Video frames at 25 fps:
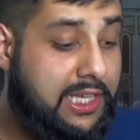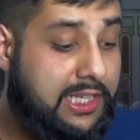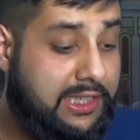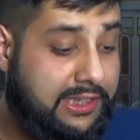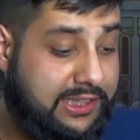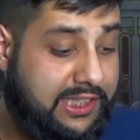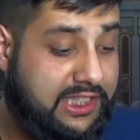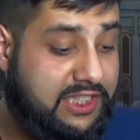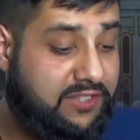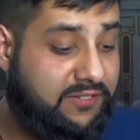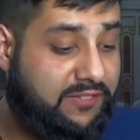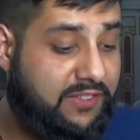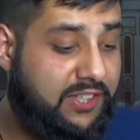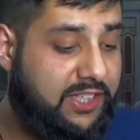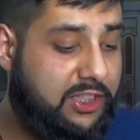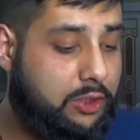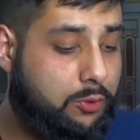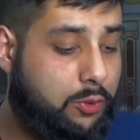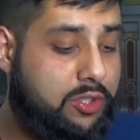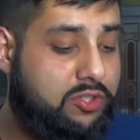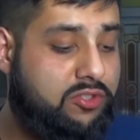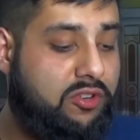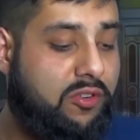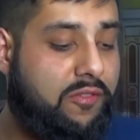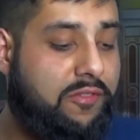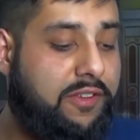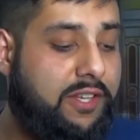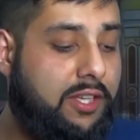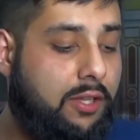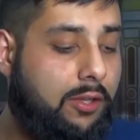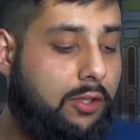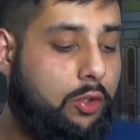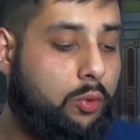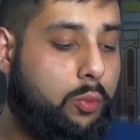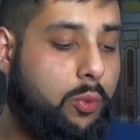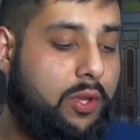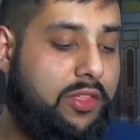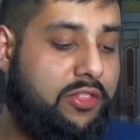This verse was
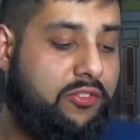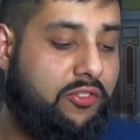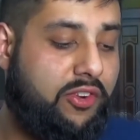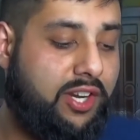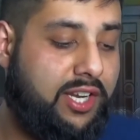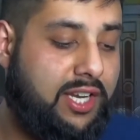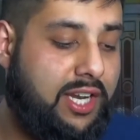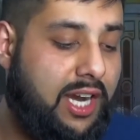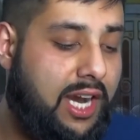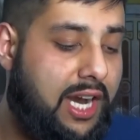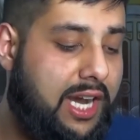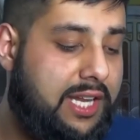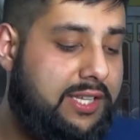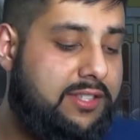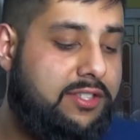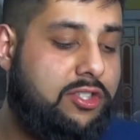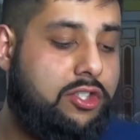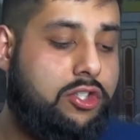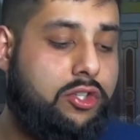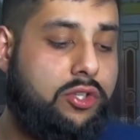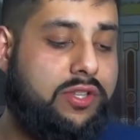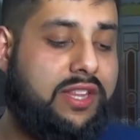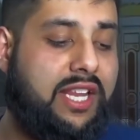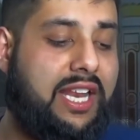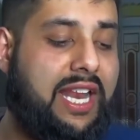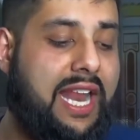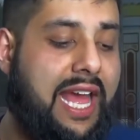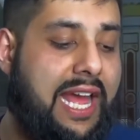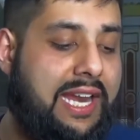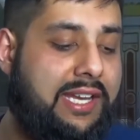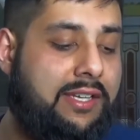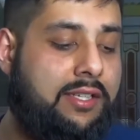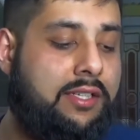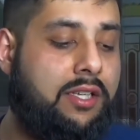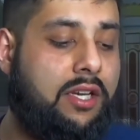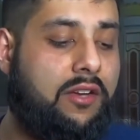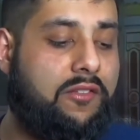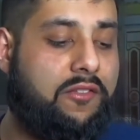revealed with regards to the
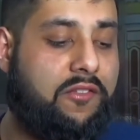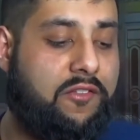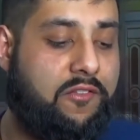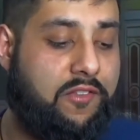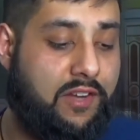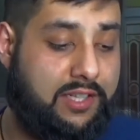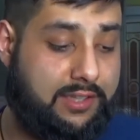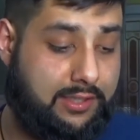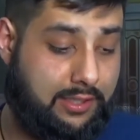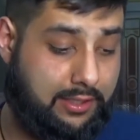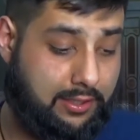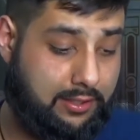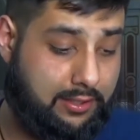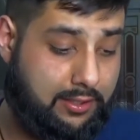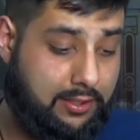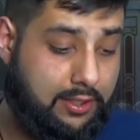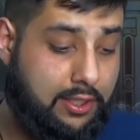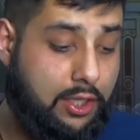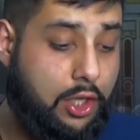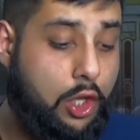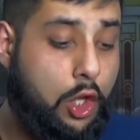land of Fadak,